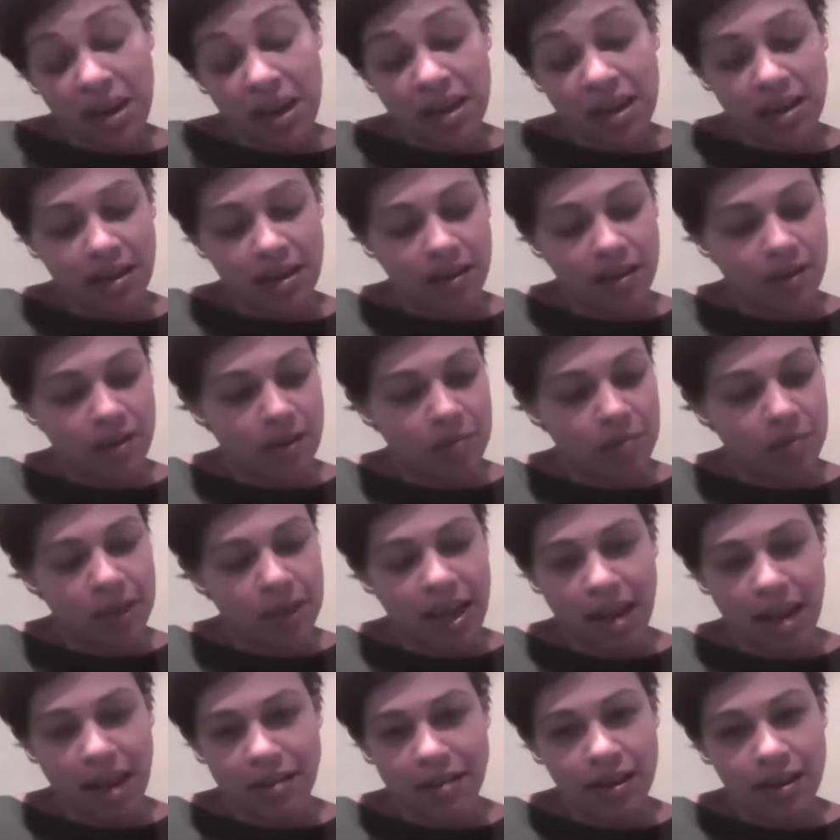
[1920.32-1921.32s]
peak, it could
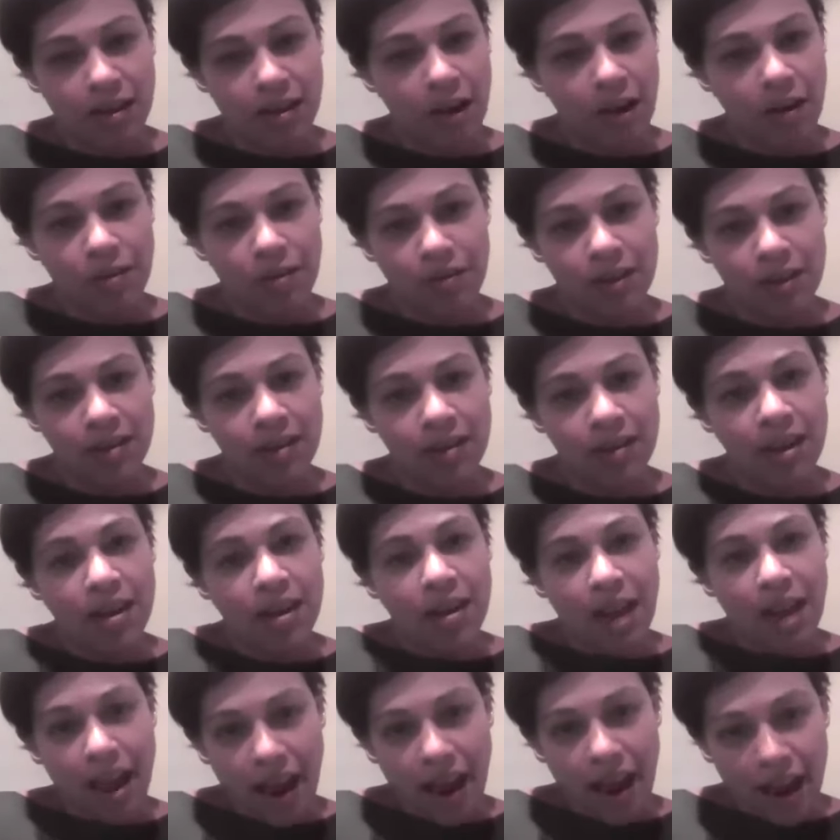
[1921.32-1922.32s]
be anti-COVID,
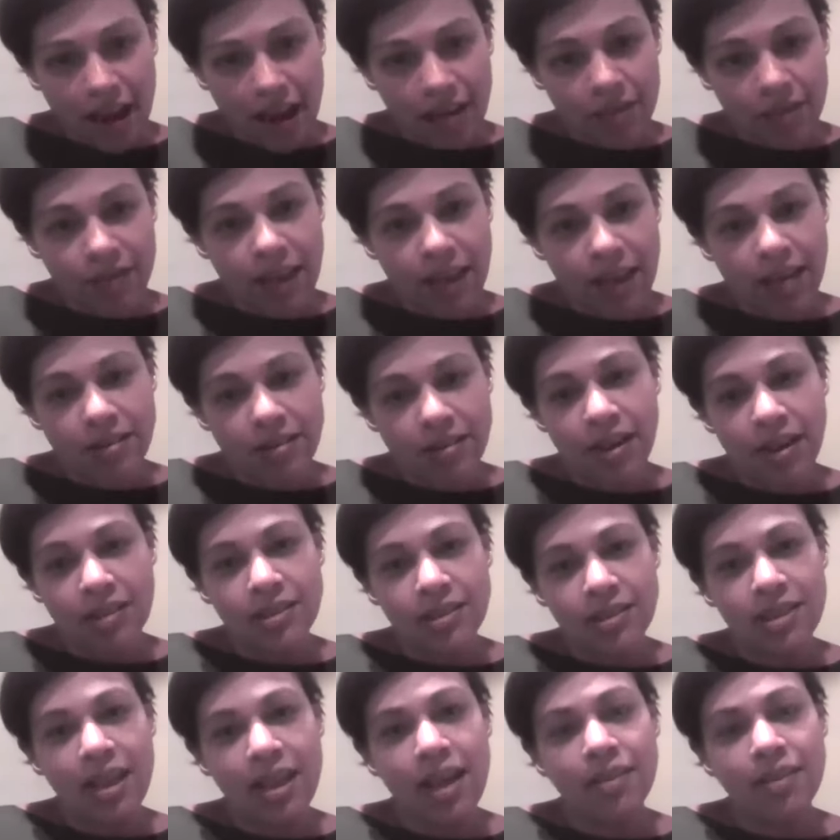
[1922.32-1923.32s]
and if that
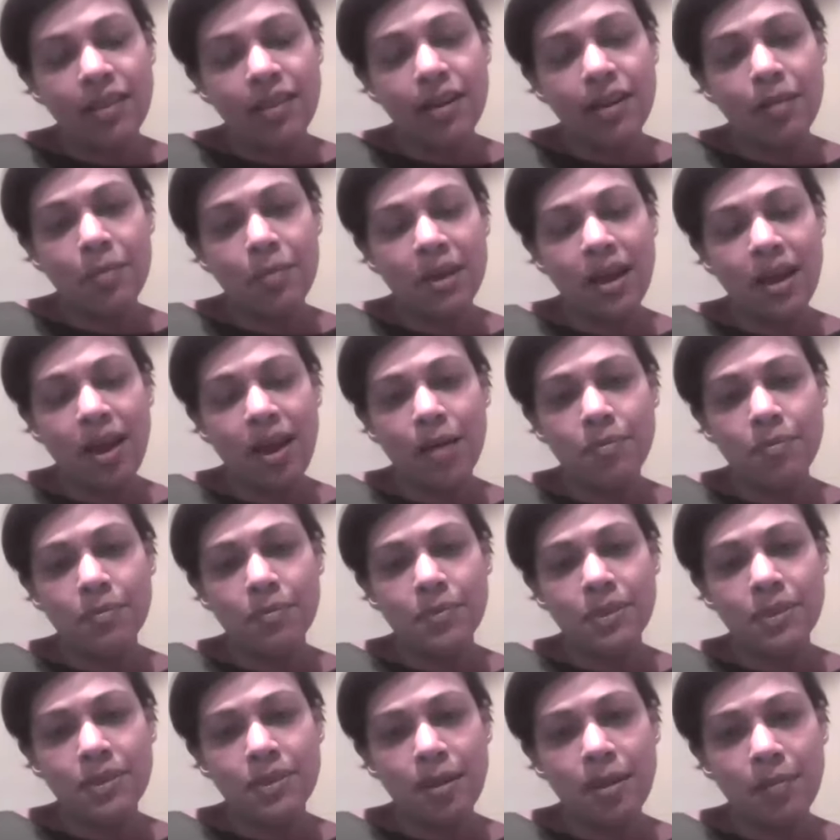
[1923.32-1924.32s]
dies down, then it
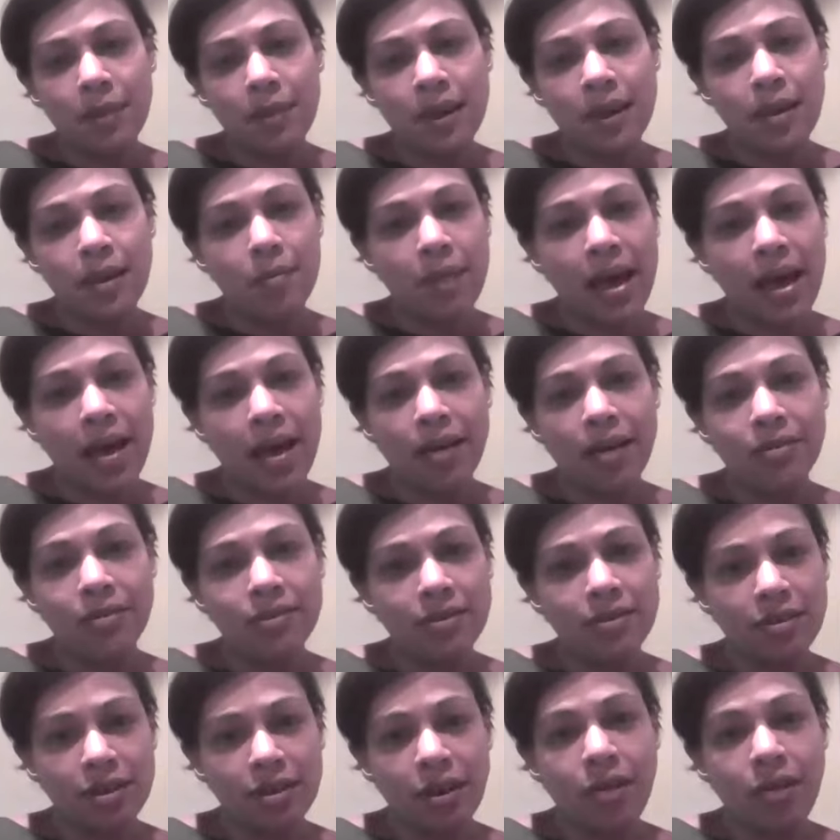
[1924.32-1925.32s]
becomes something about,
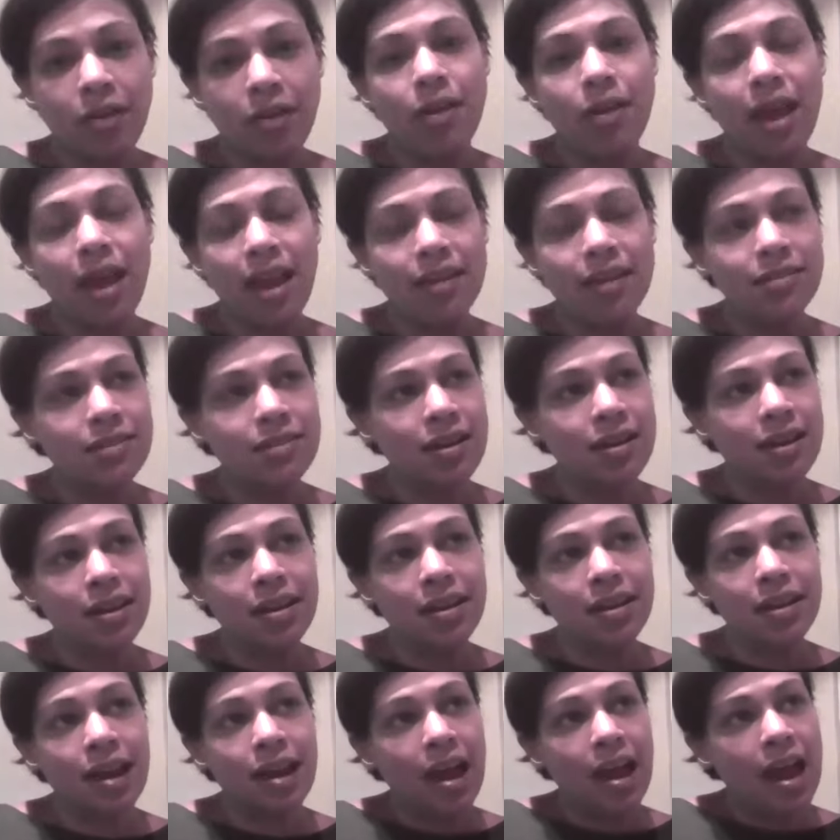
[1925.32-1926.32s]
you know,
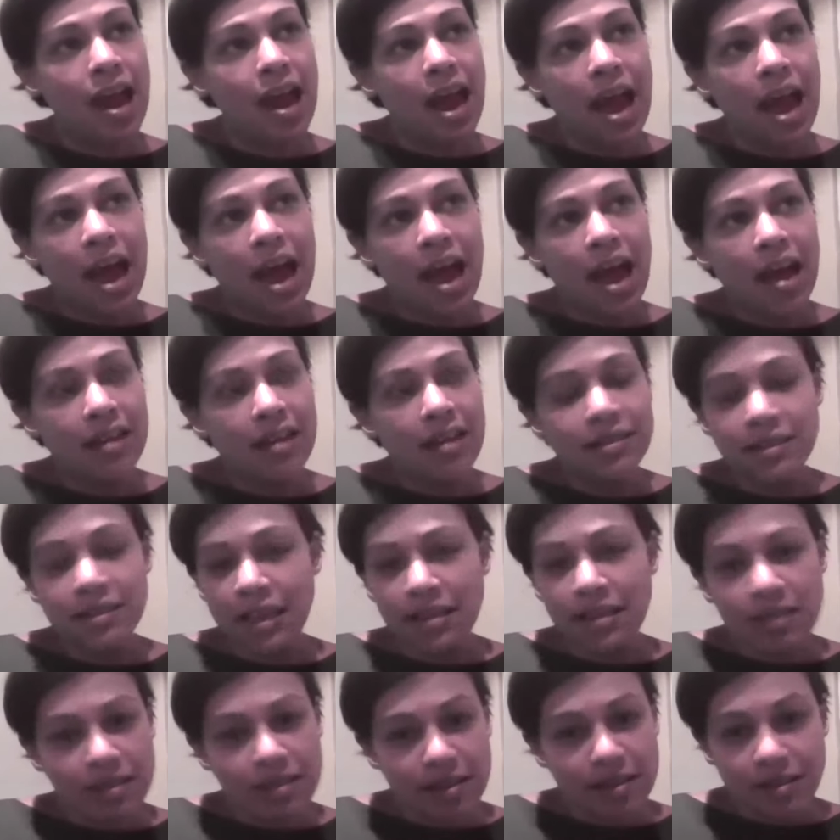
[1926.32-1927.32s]

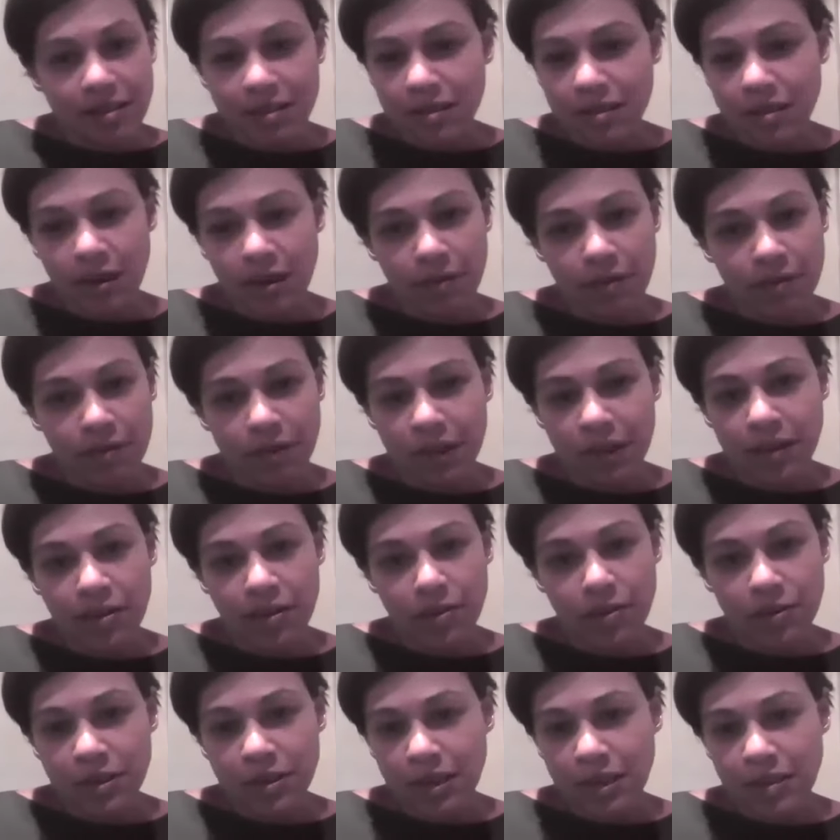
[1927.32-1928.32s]
anti-census, don't fill in
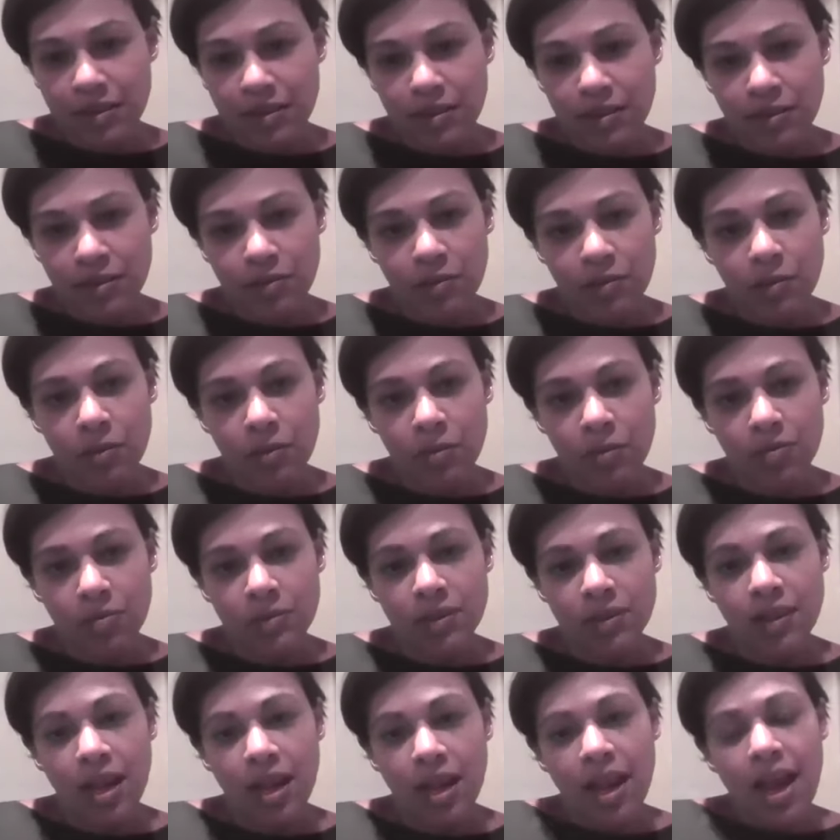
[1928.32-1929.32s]
your census
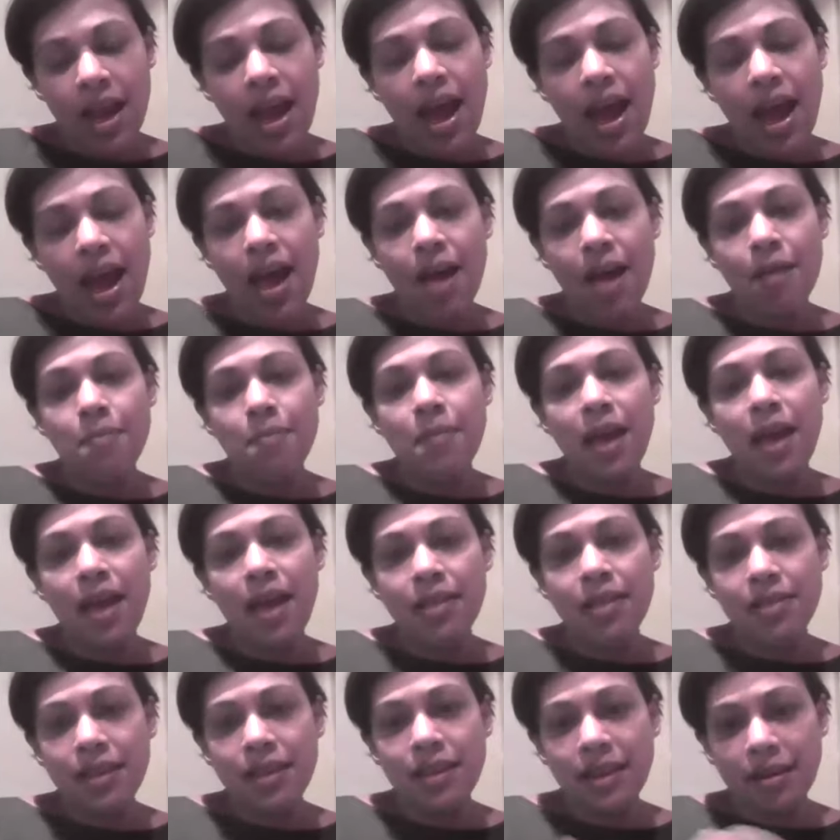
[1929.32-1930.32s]
forms, and
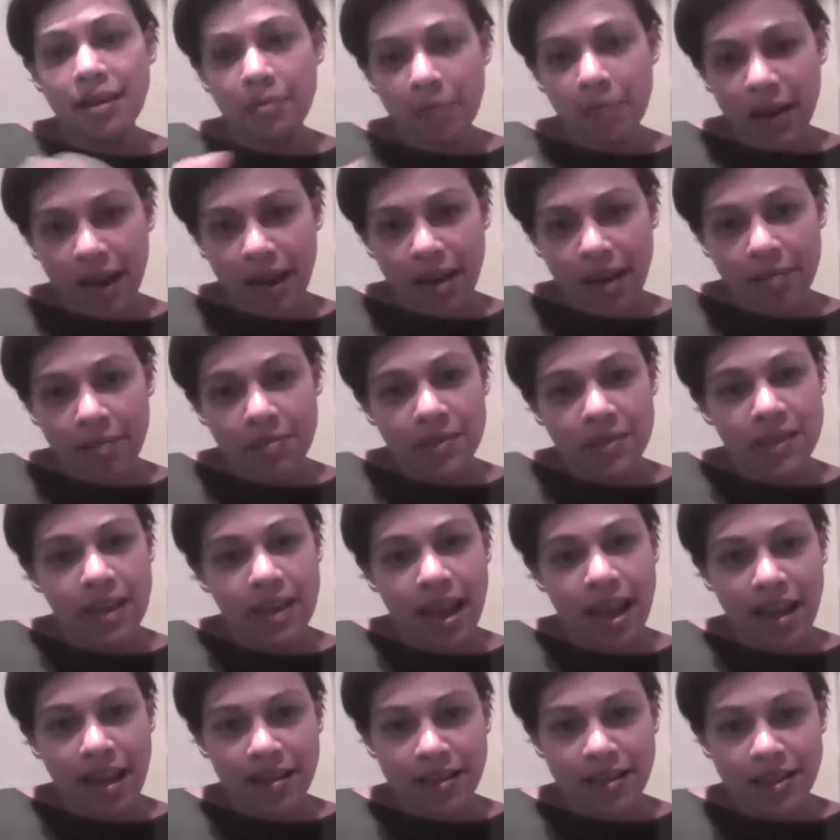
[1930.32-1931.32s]
then it becomes an
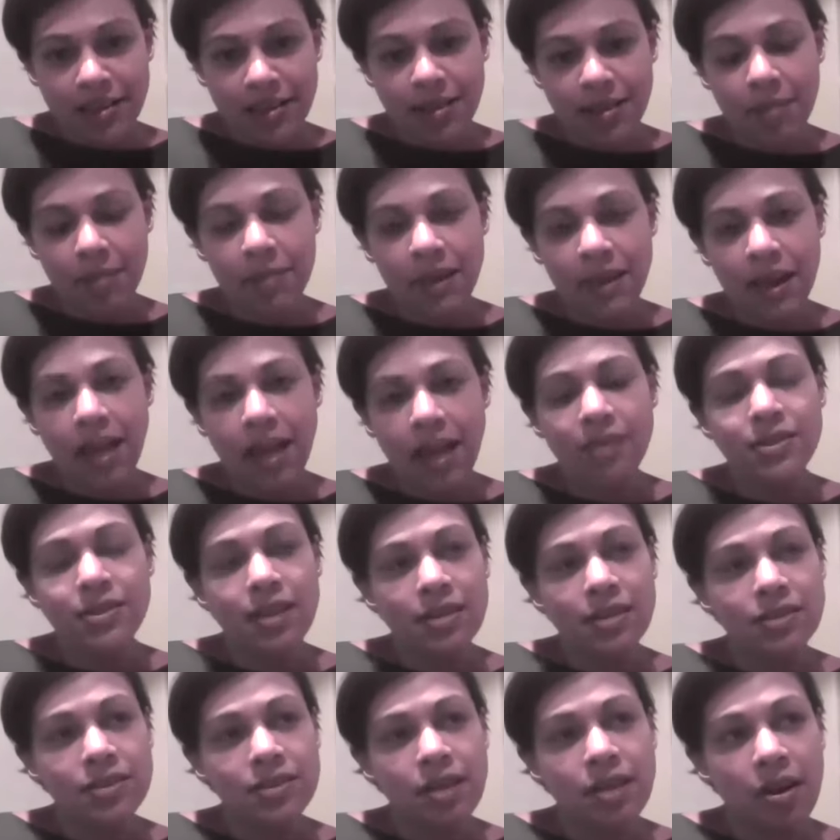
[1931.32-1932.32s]
anti-something else.
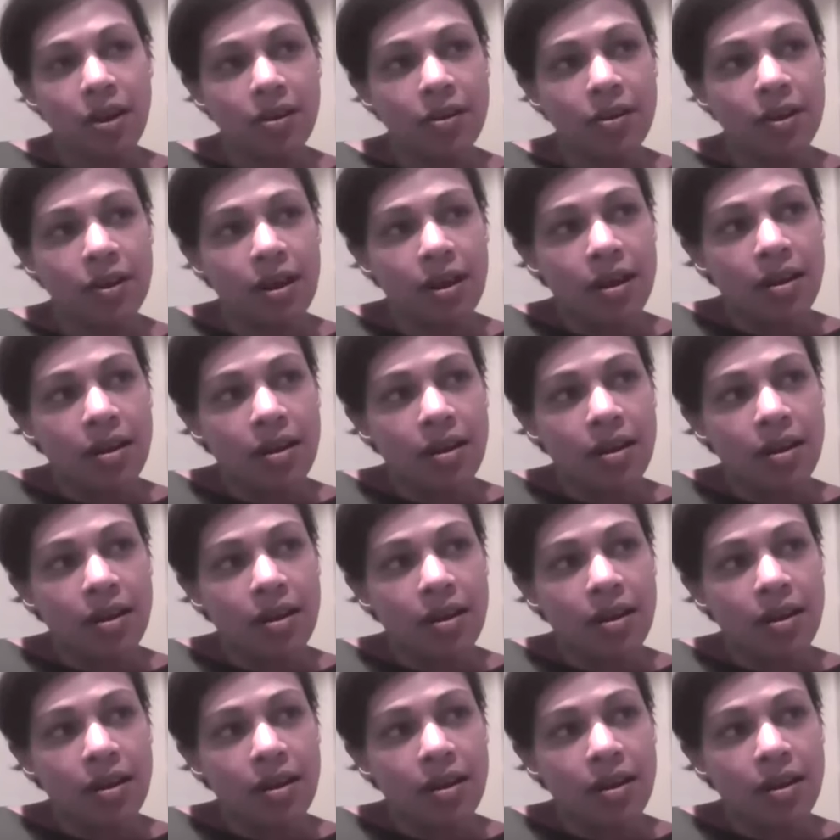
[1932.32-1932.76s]
And so